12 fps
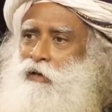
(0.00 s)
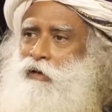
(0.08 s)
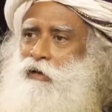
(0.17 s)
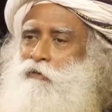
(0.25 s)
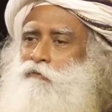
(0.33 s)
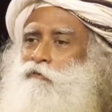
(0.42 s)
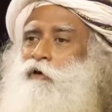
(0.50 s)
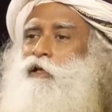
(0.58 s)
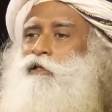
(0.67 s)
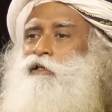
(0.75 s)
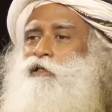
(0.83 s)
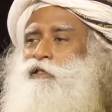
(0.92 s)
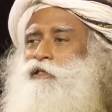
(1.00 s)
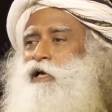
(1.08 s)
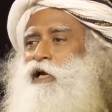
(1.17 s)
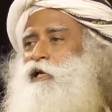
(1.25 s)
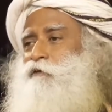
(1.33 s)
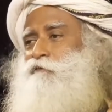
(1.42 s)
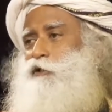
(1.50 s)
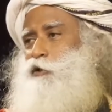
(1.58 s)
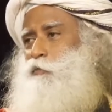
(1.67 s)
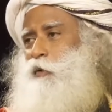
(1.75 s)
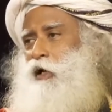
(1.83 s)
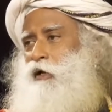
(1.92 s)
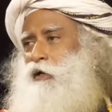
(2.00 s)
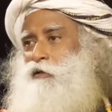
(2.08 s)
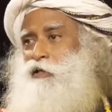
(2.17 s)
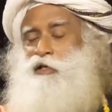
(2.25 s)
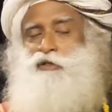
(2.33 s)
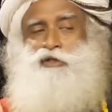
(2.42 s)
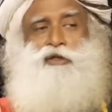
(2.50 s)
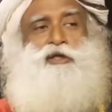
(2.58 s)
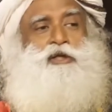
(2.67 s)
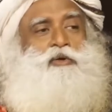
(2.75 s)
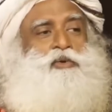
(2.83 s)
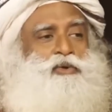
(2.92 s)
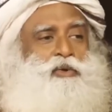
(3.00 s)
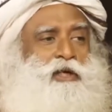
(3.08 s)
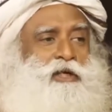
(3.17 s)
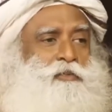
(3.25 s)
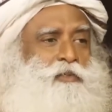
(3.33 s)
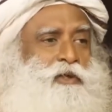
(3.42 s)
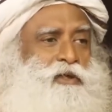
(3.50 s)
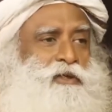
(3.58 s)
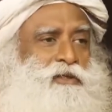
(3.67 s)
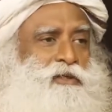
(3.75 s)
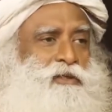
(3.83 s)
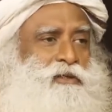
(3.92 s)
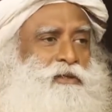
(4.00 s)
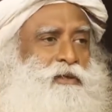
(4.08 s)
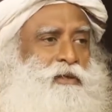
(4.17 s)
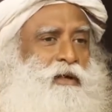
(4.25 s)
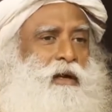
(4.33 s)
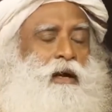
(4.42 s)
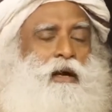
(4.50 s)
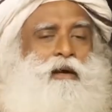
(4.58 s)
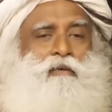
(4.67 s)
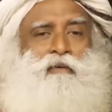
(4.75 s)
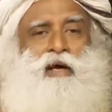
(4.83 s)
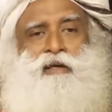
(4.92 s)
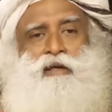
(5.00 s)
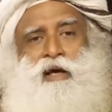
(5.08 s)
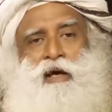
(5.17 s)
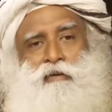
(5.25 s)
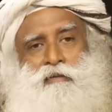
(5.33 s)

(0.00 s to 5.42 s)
For this kind of a speck, there is an individual experience. And right now,